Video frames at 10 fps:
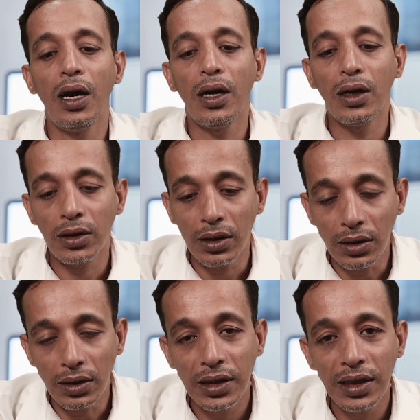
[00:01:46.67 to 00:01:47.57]
or
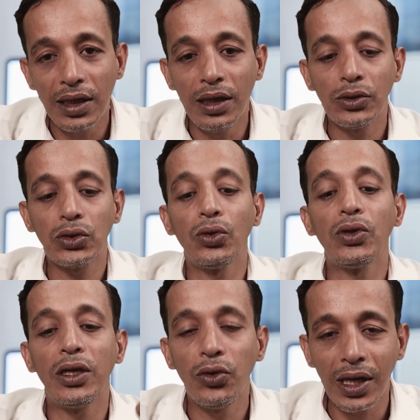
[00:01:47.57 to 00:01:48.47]
detail it so
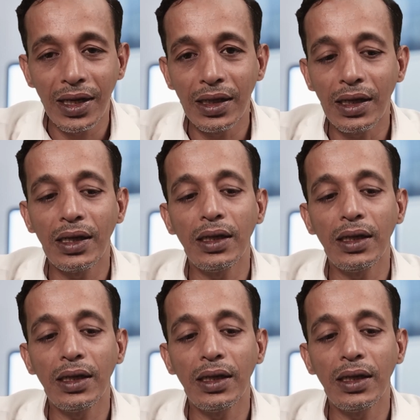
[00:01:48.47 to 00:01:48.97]
that you can